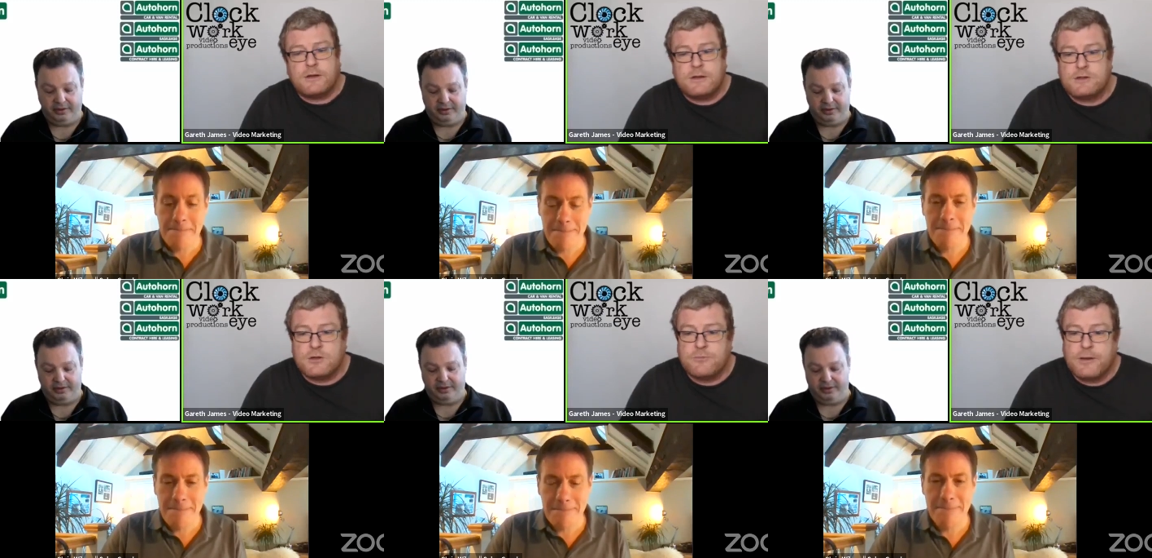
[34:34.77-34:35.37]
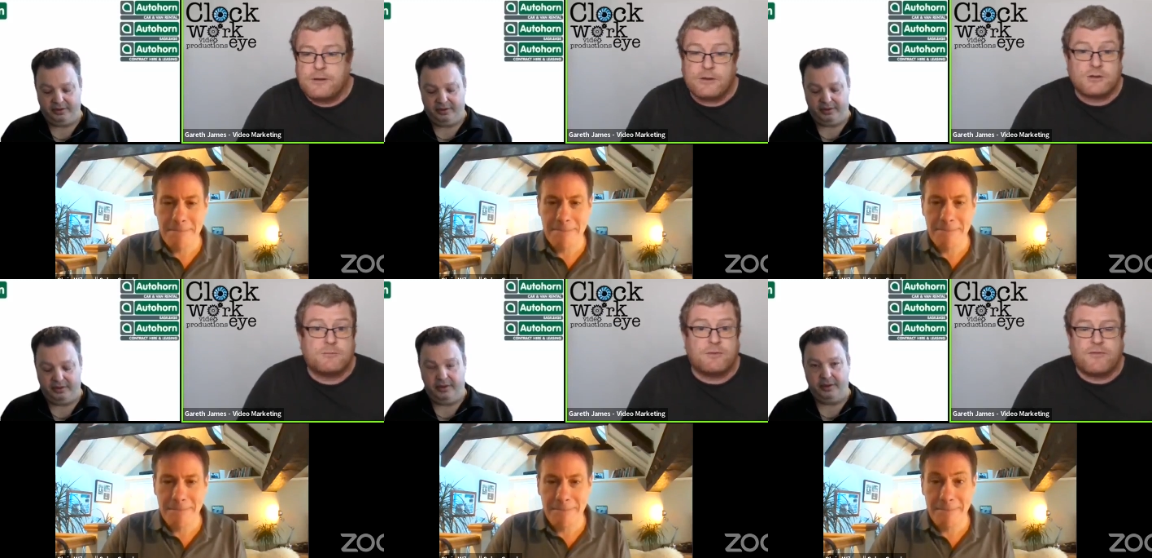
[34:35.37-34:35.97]
Speaker 1: in Utopia. That
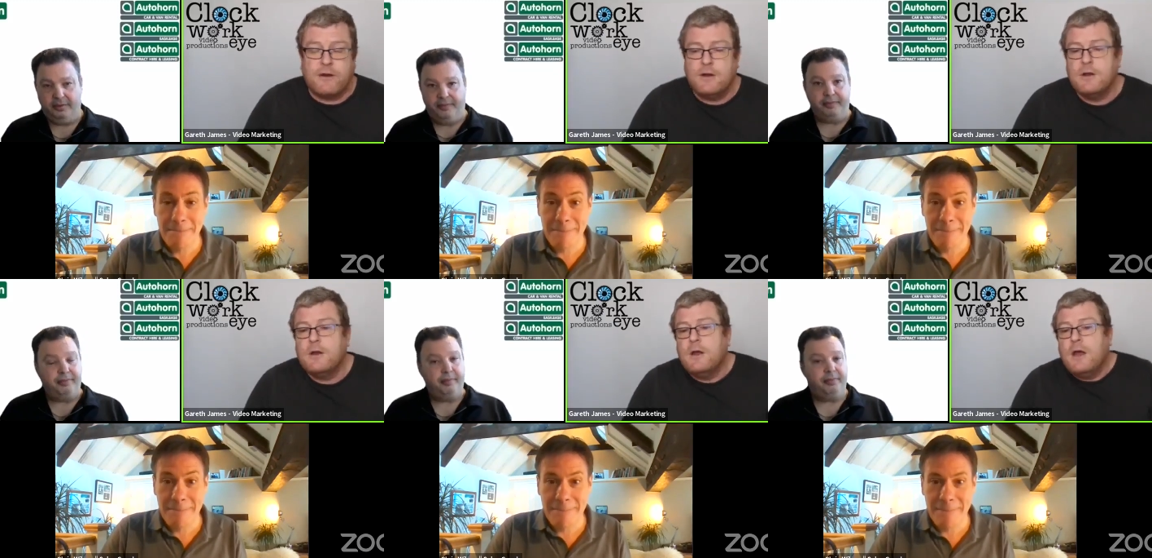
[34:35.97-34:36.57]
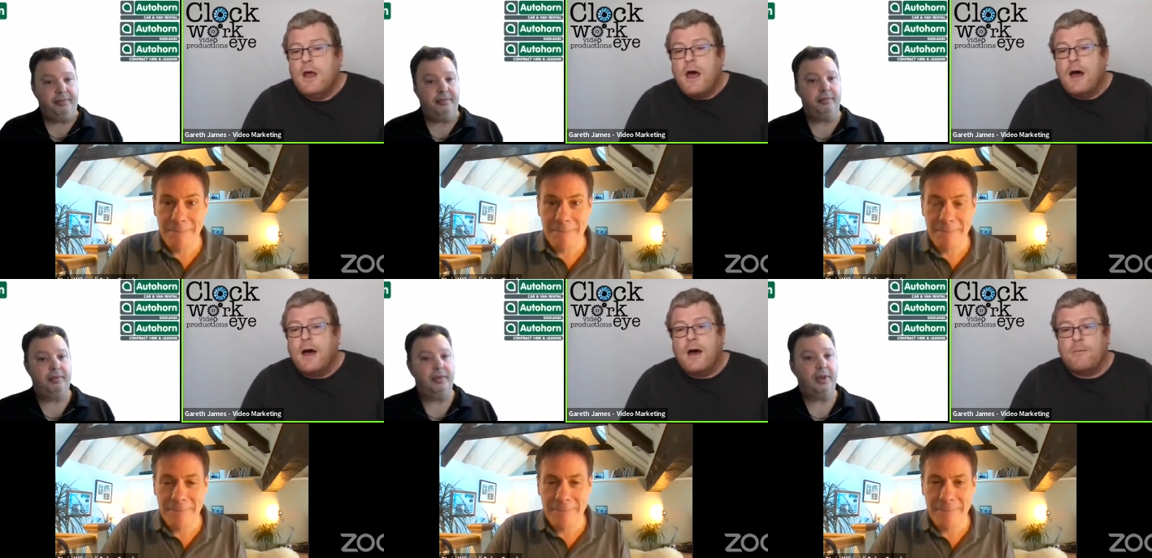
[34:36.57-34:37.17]
should be fun.
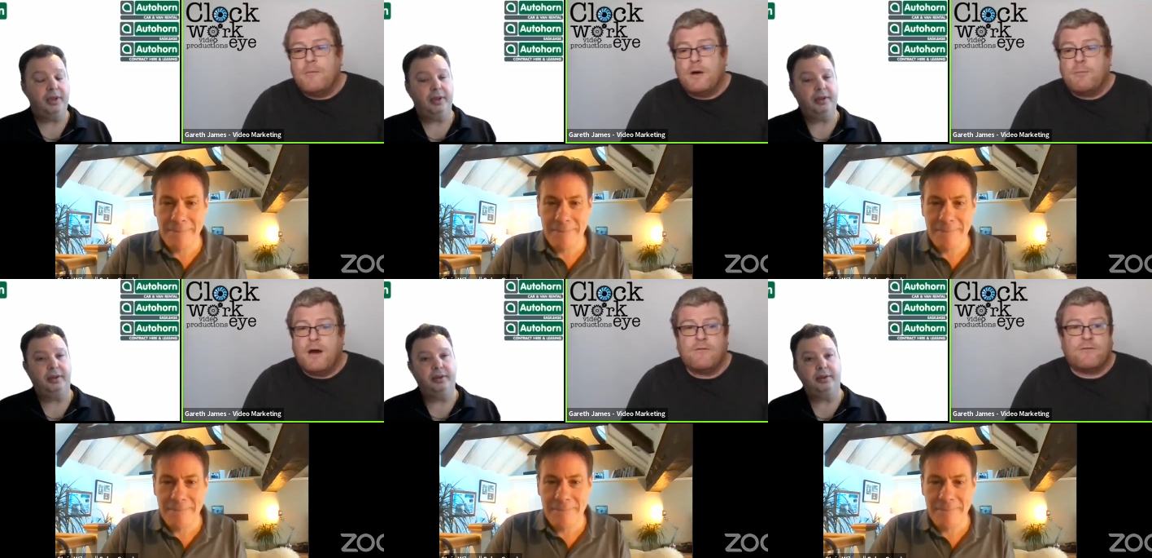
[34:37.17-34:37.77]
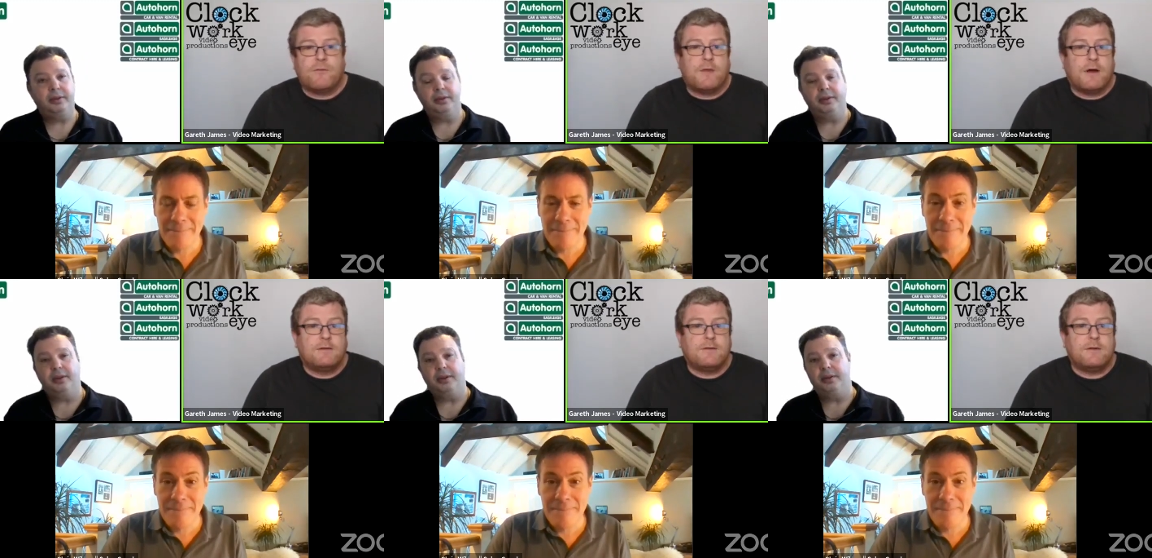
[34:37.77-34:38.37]
Um, apart from
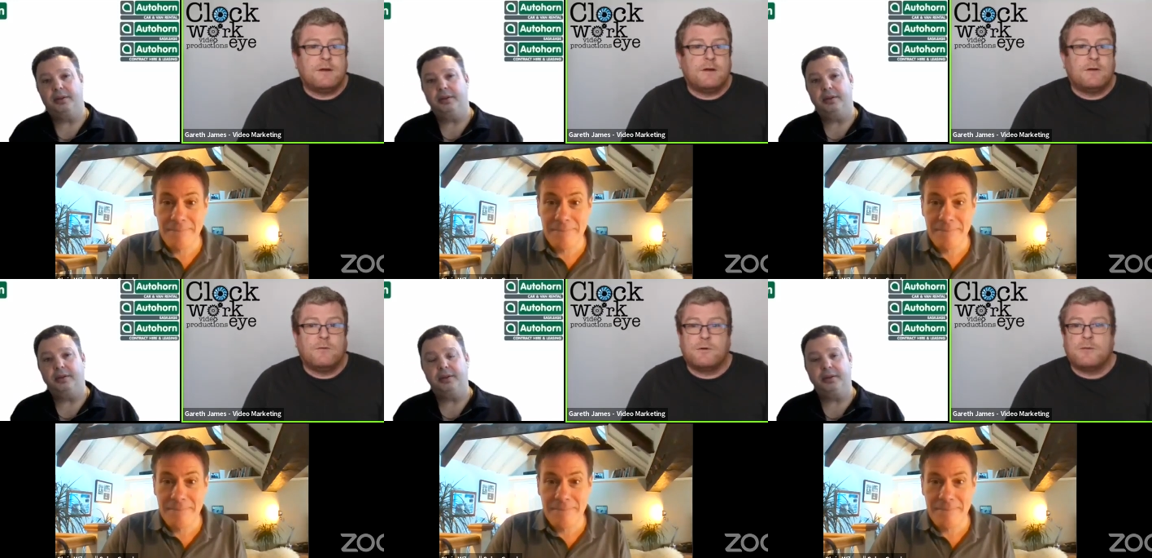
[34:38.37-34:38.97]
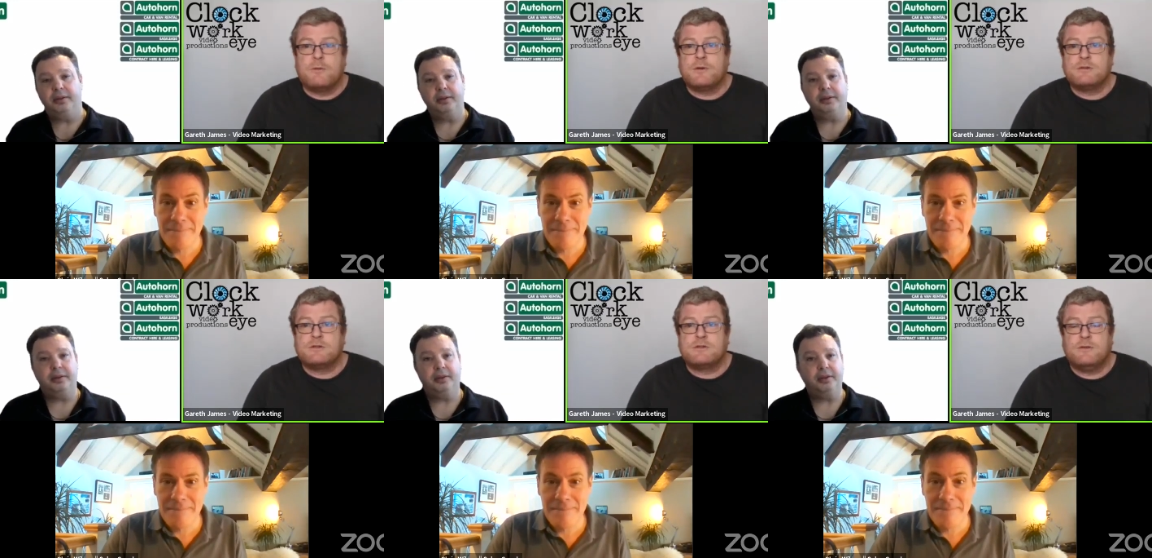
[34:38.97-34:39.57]
that, uh, you want to be on
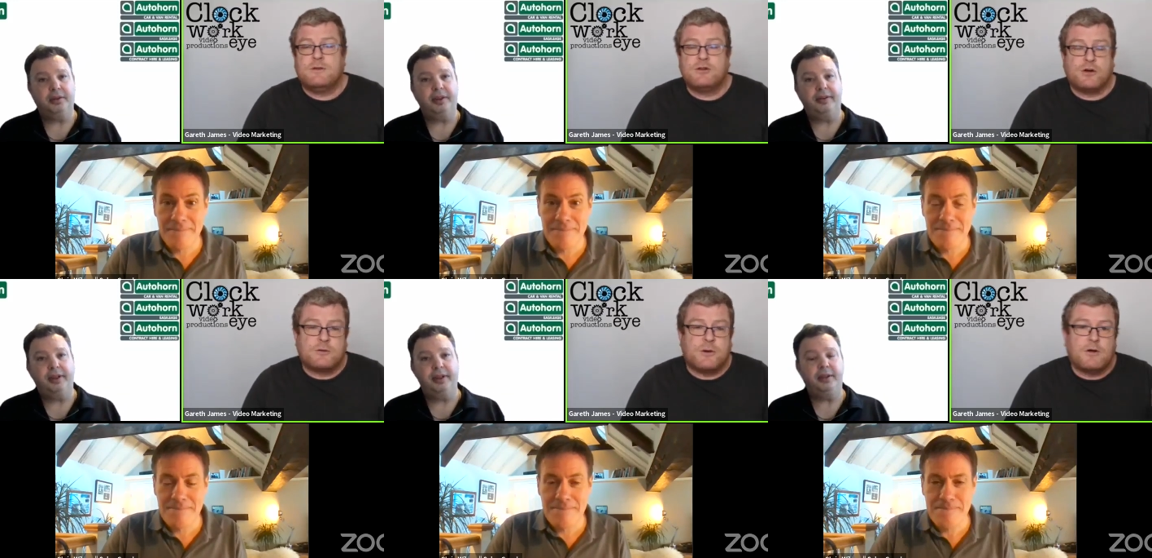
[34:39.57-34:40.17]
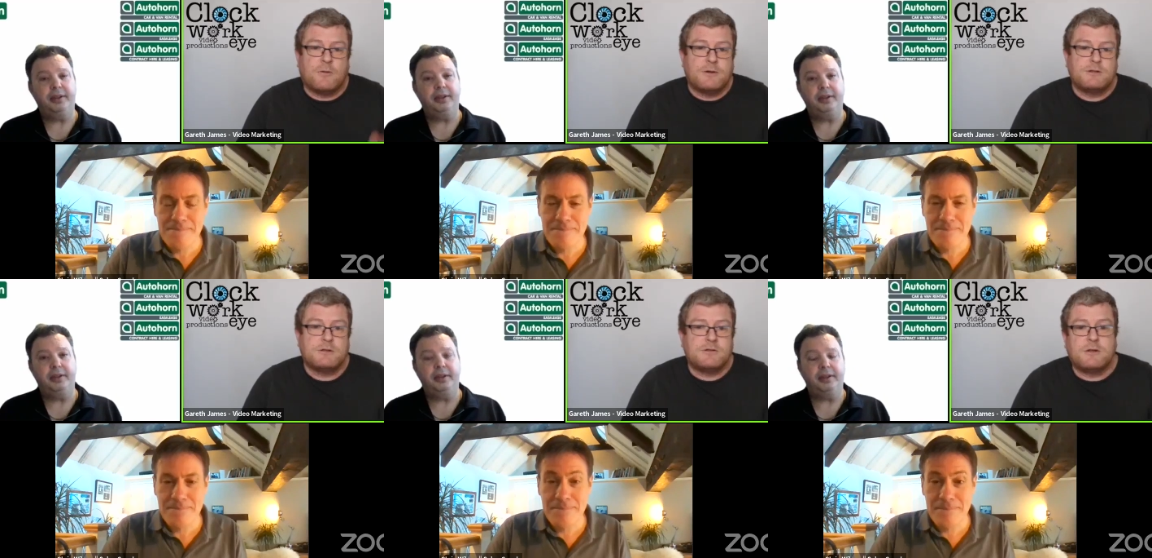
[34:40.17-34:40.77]
business TV, talk about your
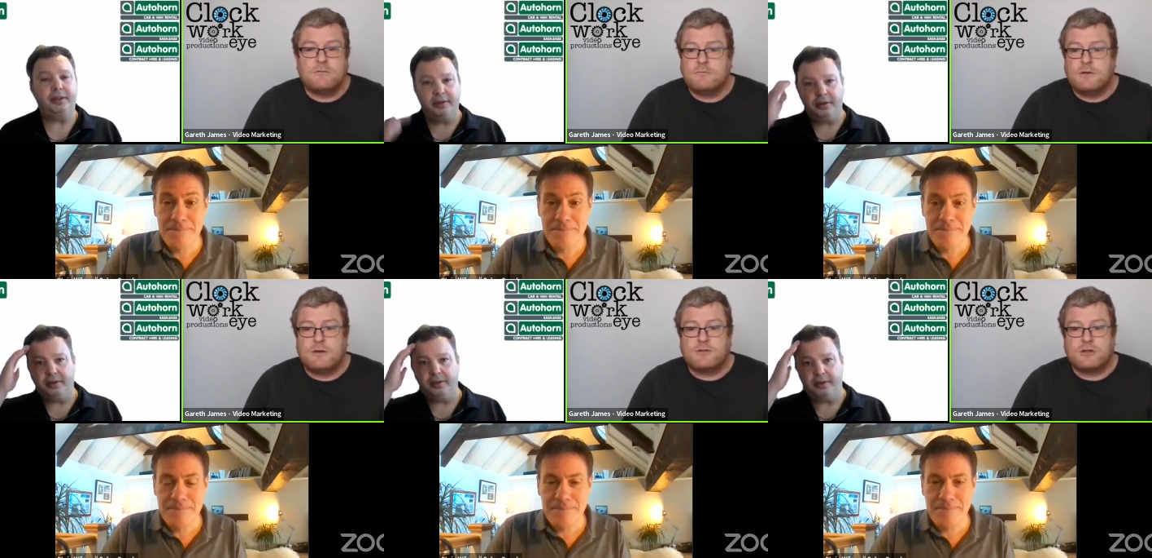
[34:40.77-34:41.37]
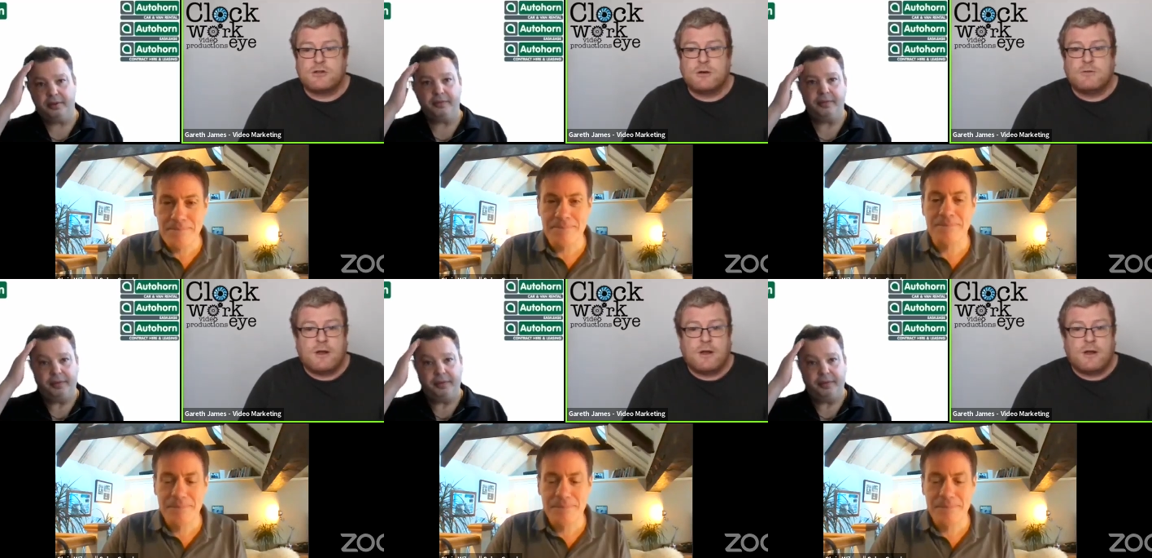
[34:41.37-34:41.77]
business, then give us a shout.